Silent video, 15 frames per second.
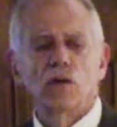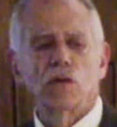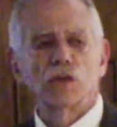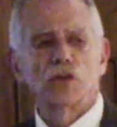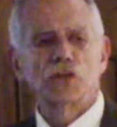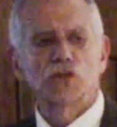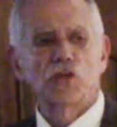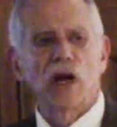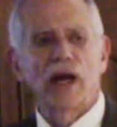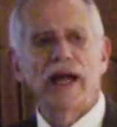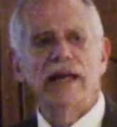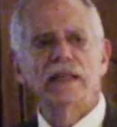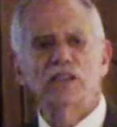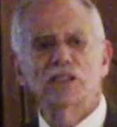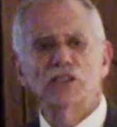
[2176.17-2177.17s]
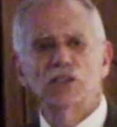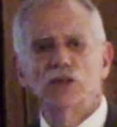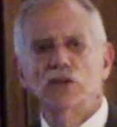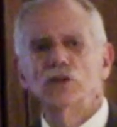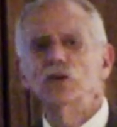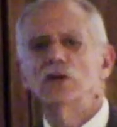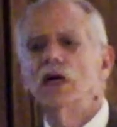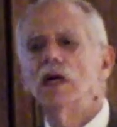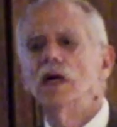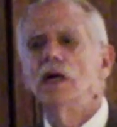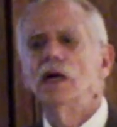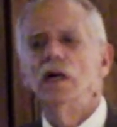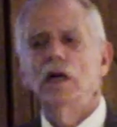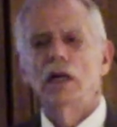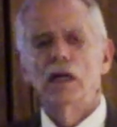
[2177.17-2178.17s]
was trying to
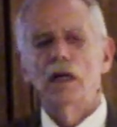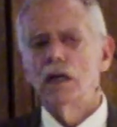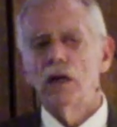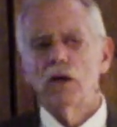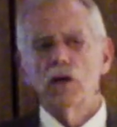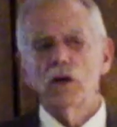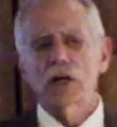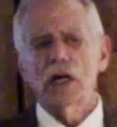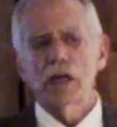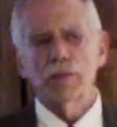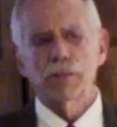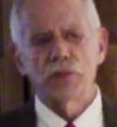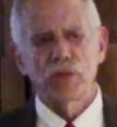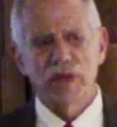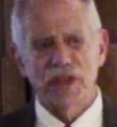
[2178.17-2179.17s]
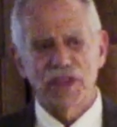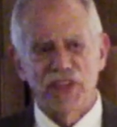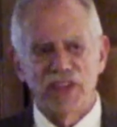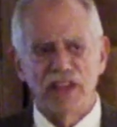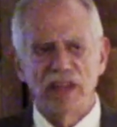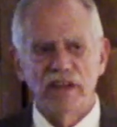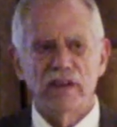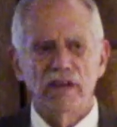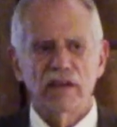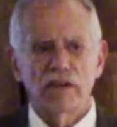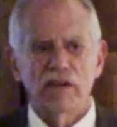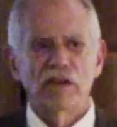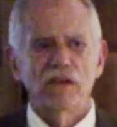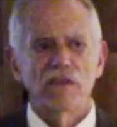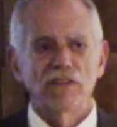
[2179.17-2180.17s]
hook up with the
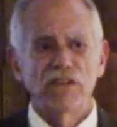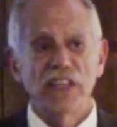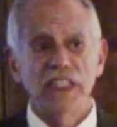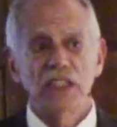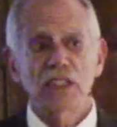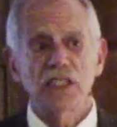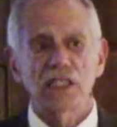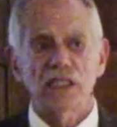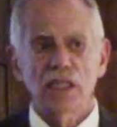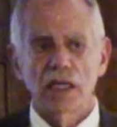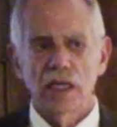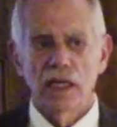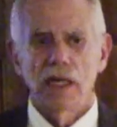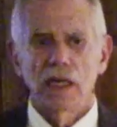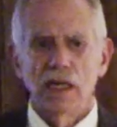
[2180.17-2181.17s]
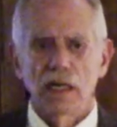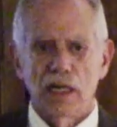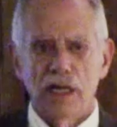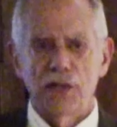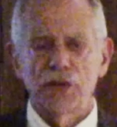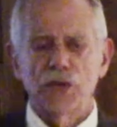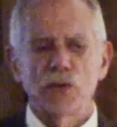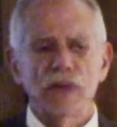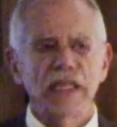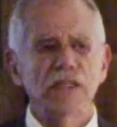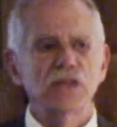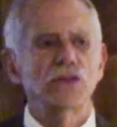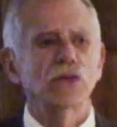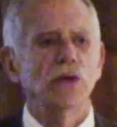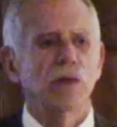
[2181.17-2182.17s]
Finns and the
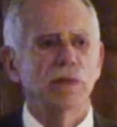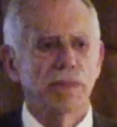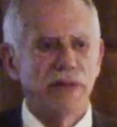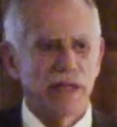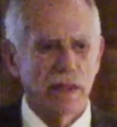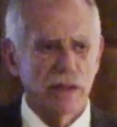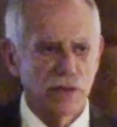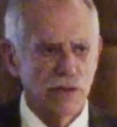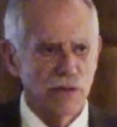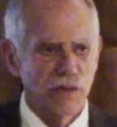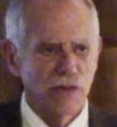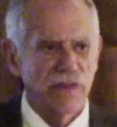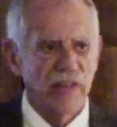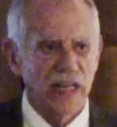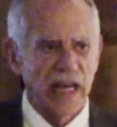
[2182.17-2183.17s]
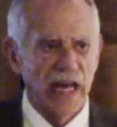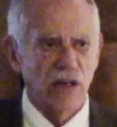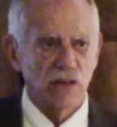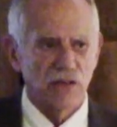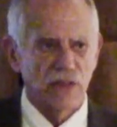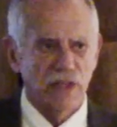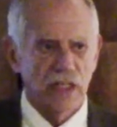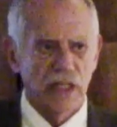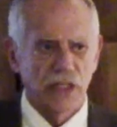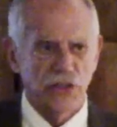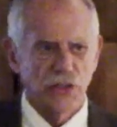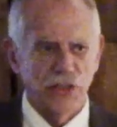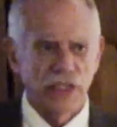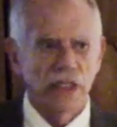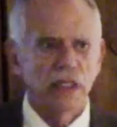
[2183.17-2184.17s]
Reds who had been driven out of the
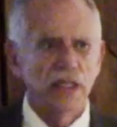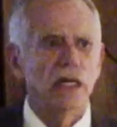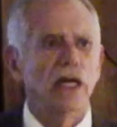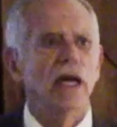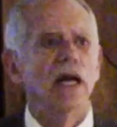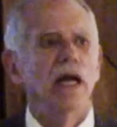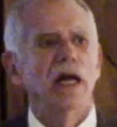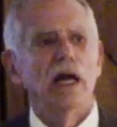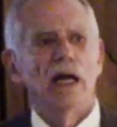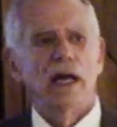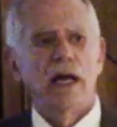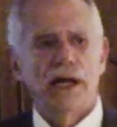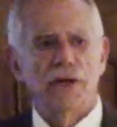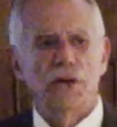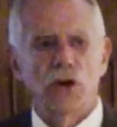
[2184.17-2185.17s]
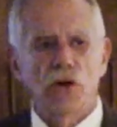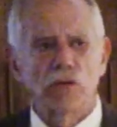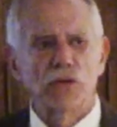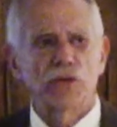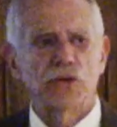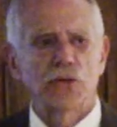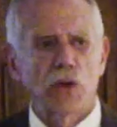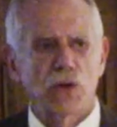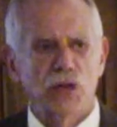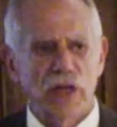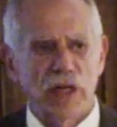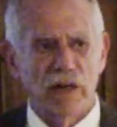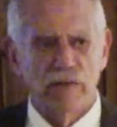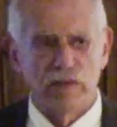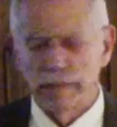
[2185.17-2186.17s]
country and overthrow the
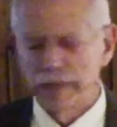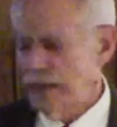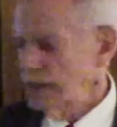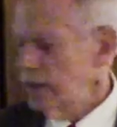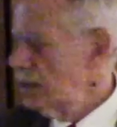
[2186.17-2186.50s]
government.